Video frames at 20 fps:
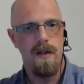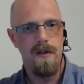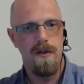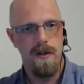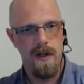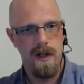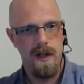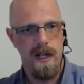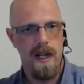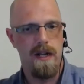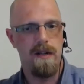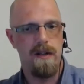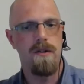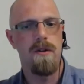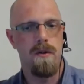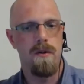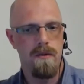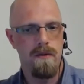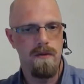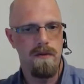to connect
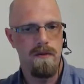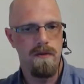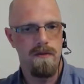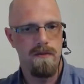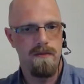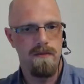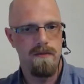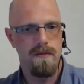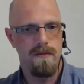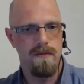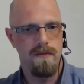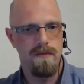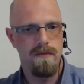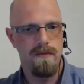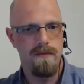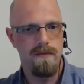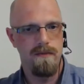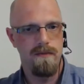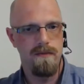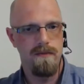to.
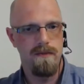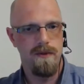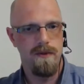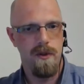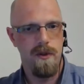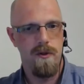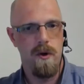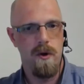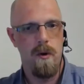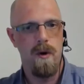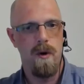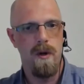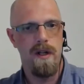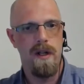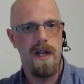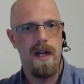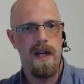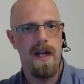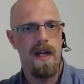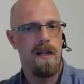So no one
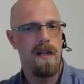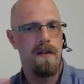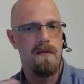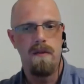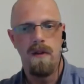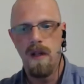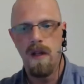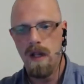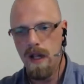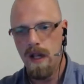can,